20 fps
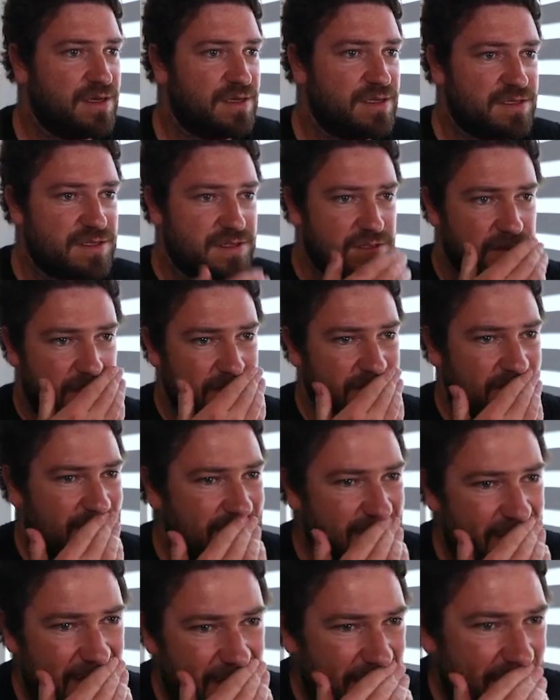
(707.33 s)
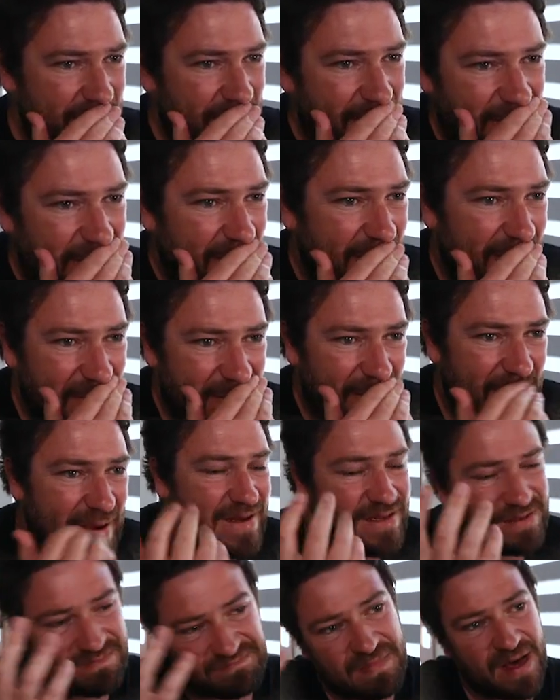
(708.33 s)
So now you
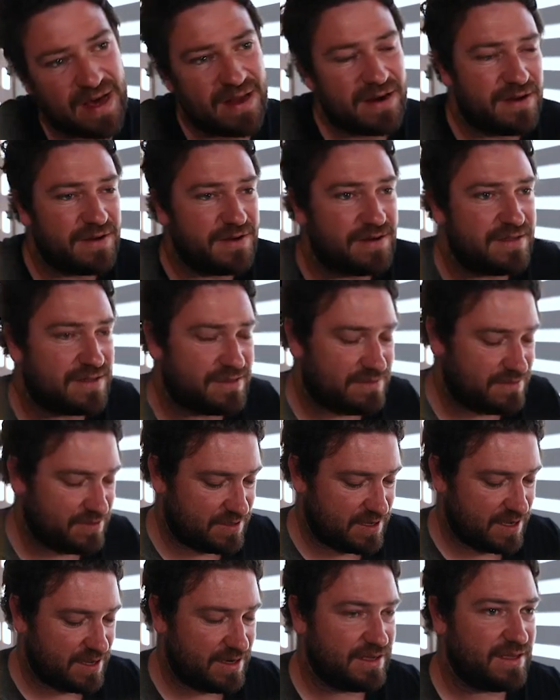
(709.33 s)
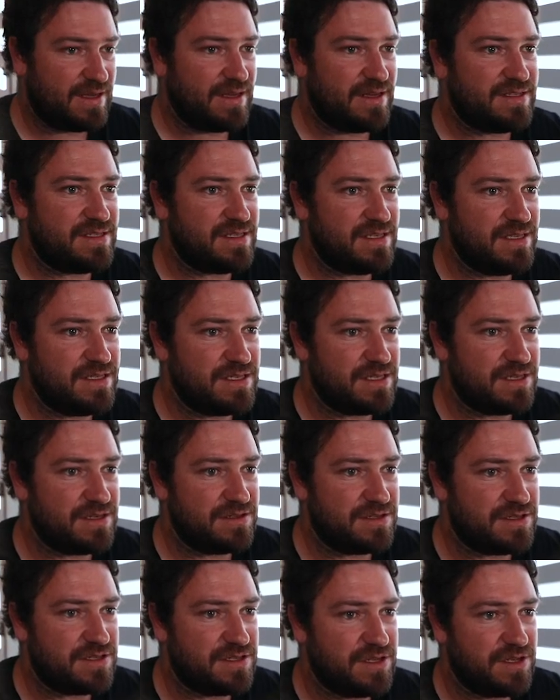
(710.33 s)
kind of, I don't know, it kind of gets easier
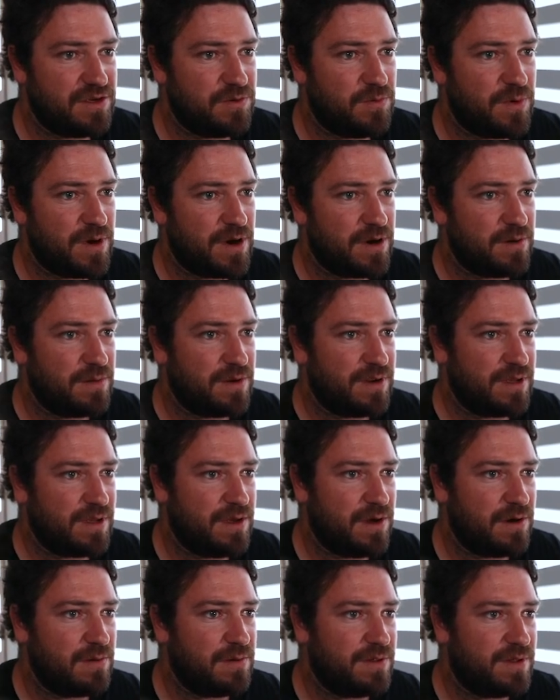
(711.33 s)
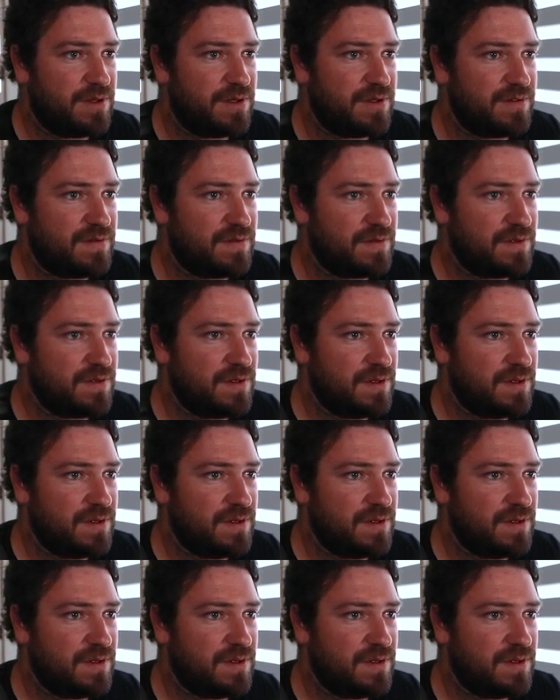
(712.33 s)
to see where I want to go with it.